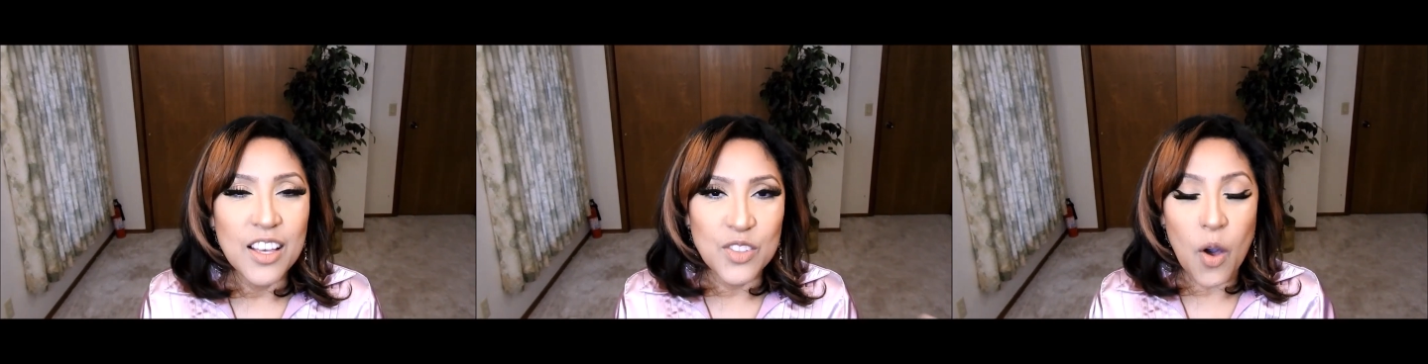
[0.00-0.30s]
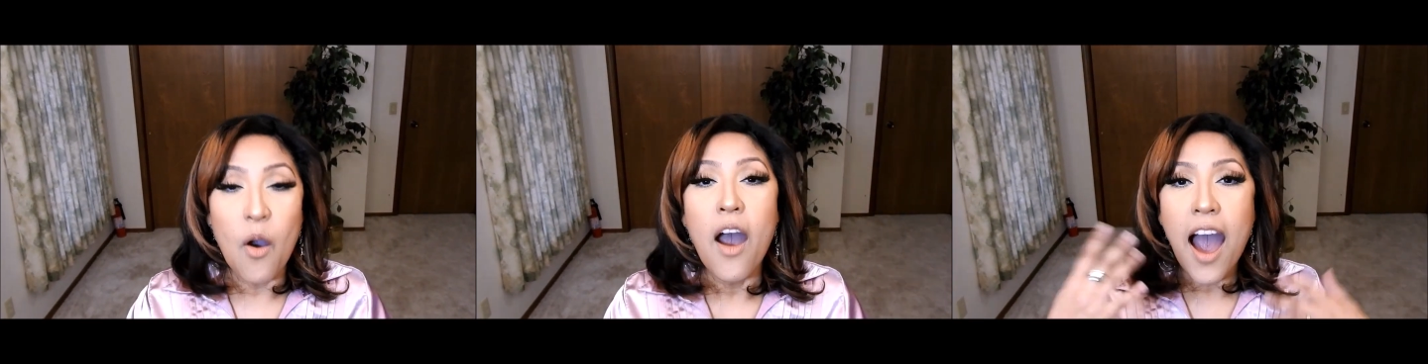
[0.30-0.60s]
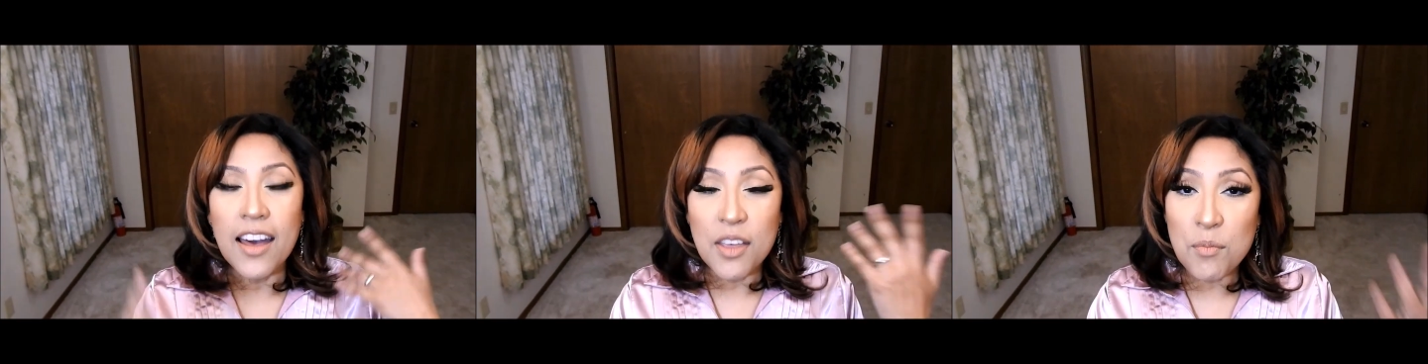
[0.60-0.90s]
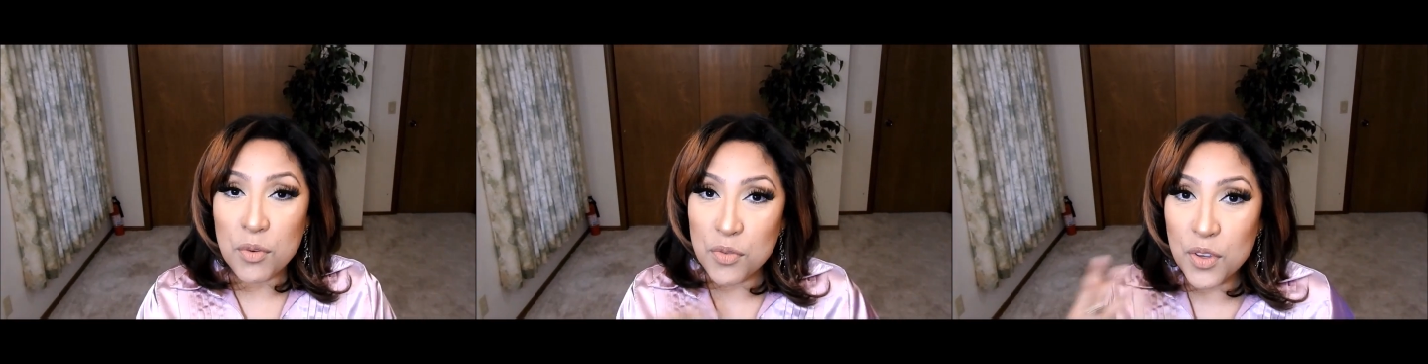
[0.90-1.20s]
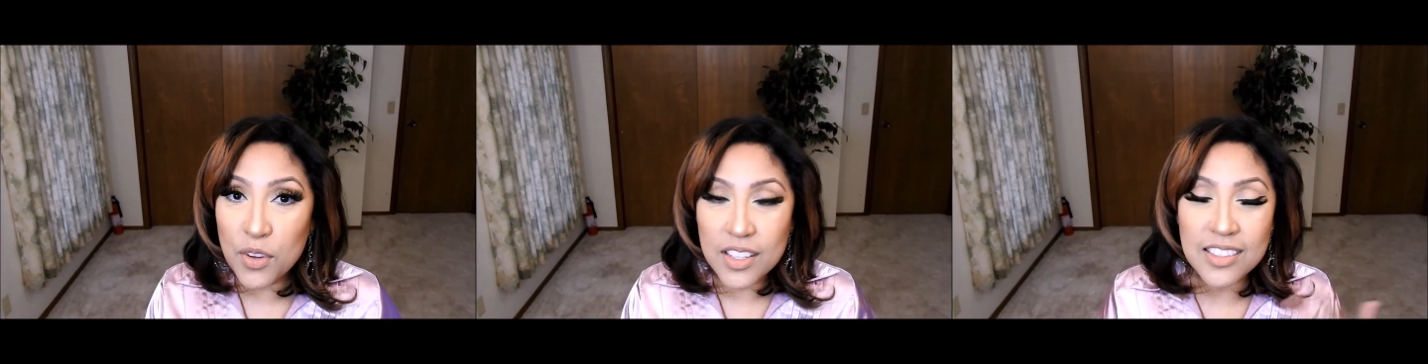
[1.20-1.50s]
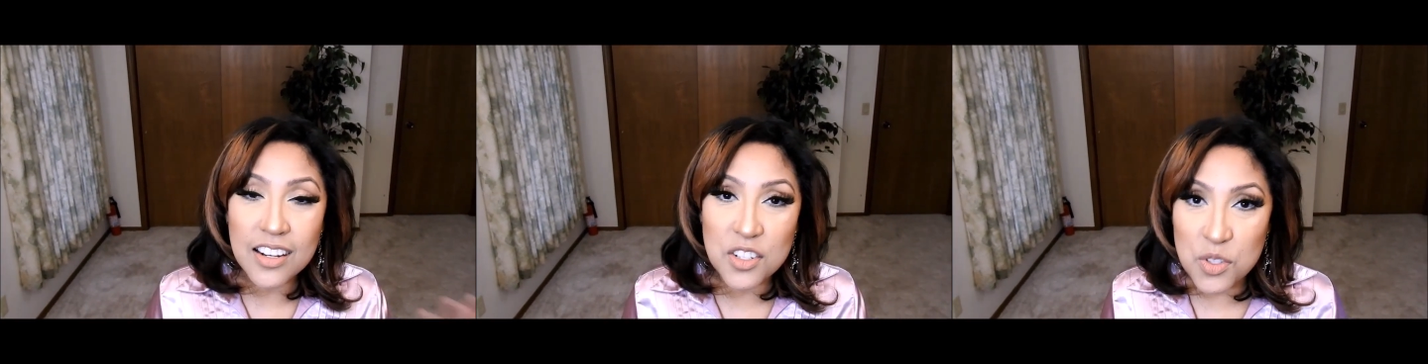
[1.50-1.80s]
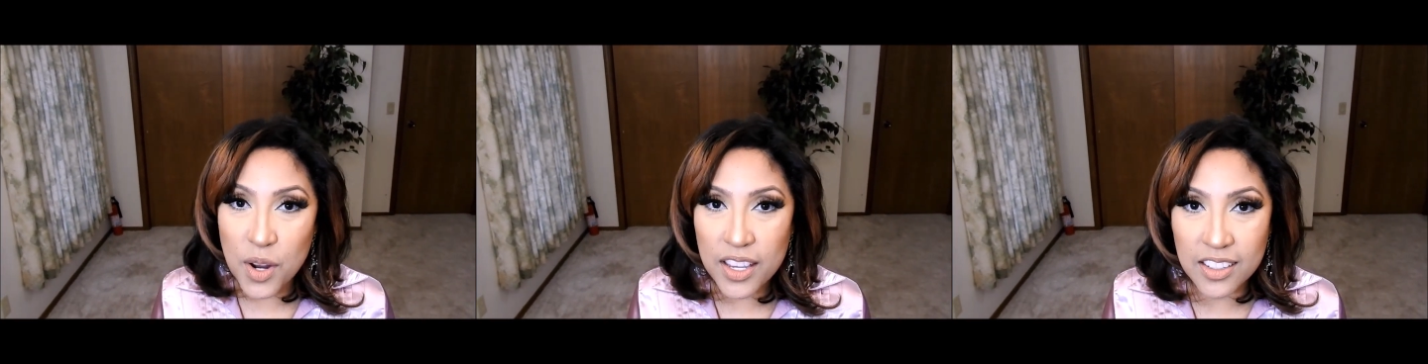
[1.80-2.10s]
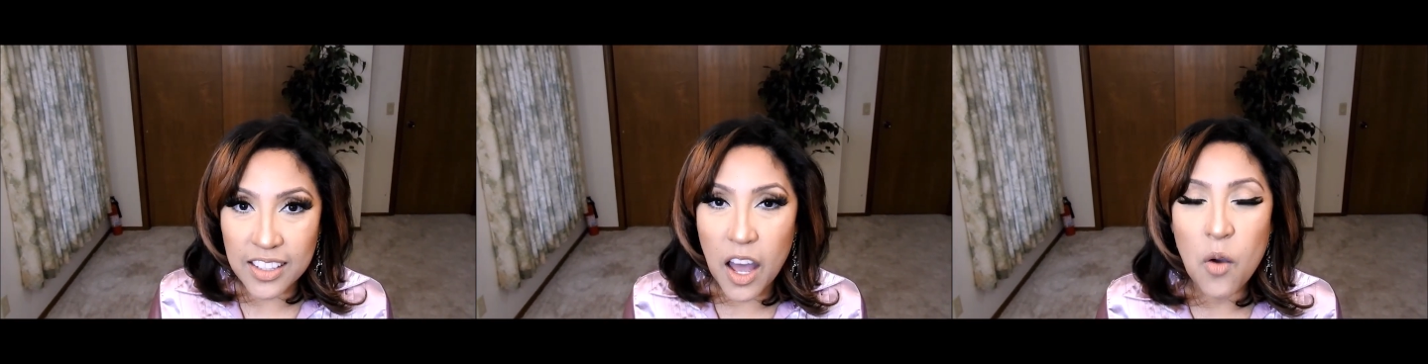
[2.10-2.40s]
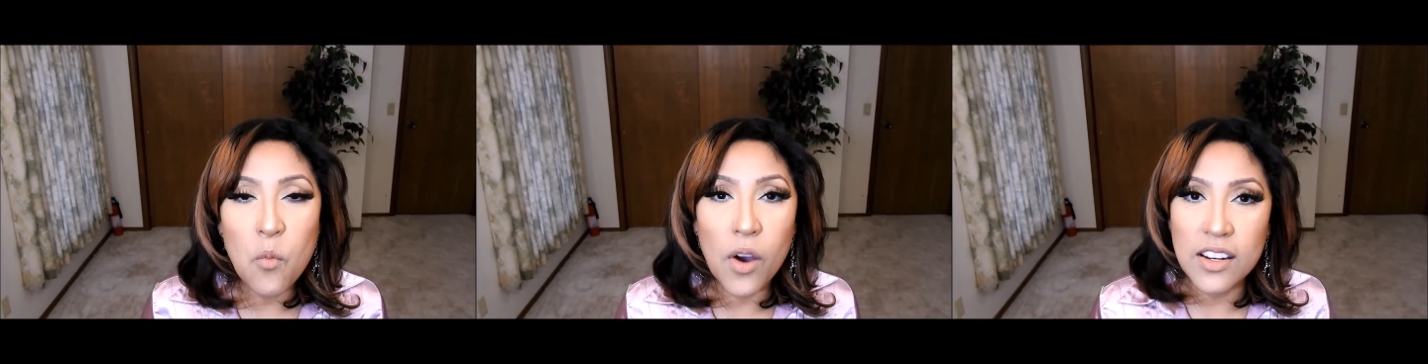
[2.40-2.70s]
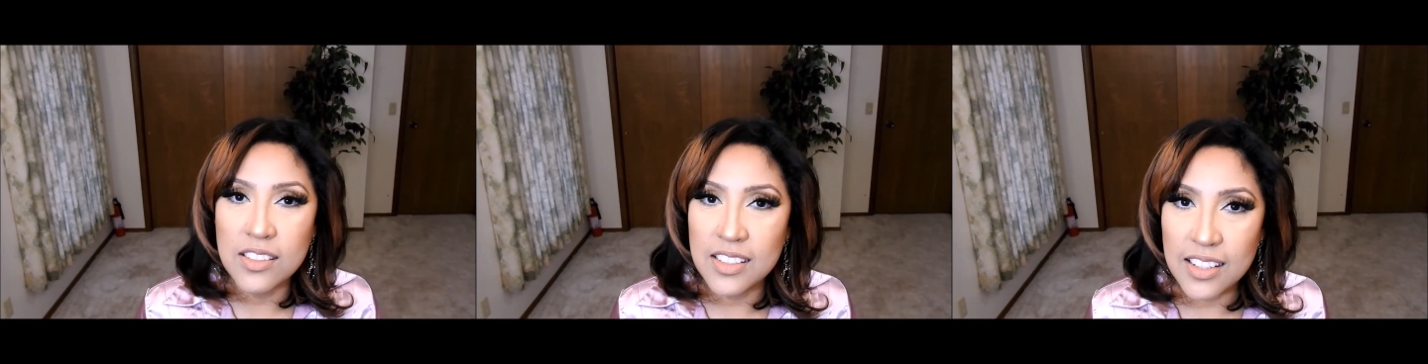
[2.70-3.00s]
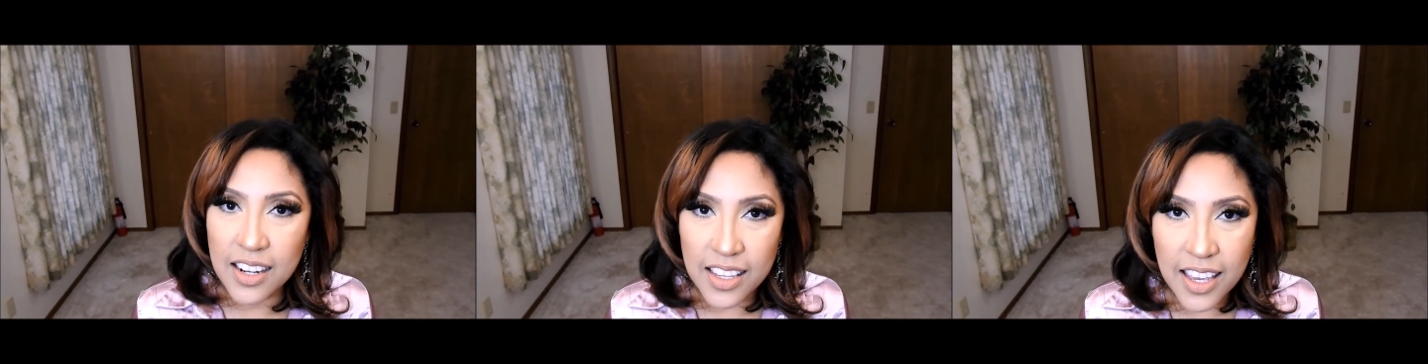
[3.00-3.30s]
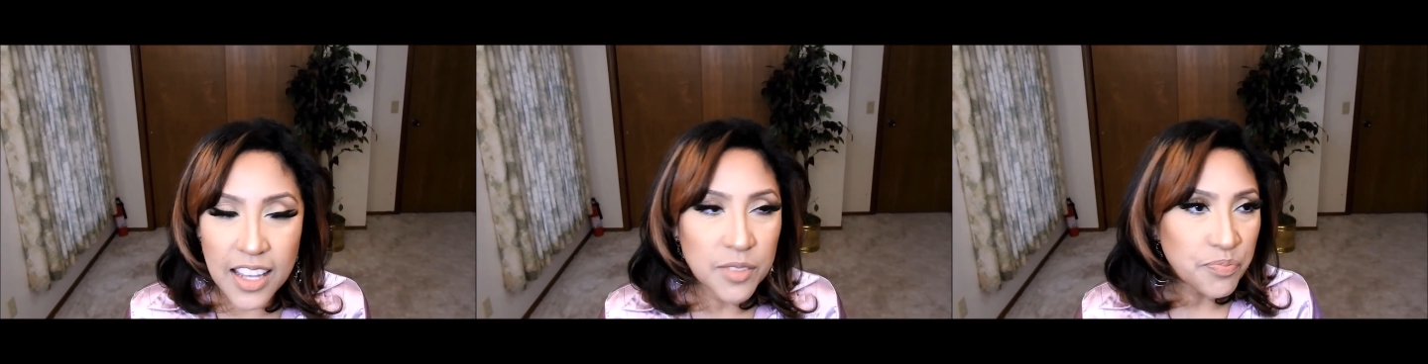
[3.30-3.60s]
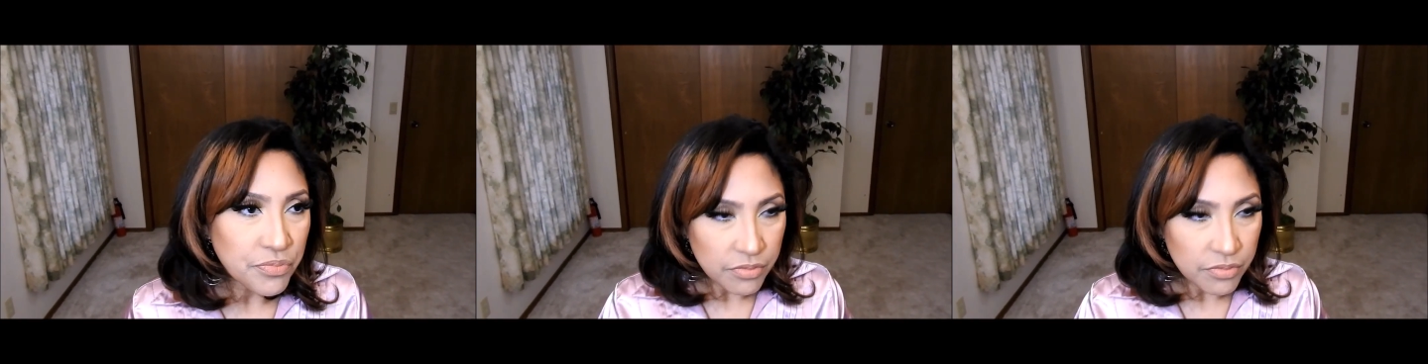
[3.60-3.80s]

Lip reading: So as the perfume starts drying down, what is it that I get?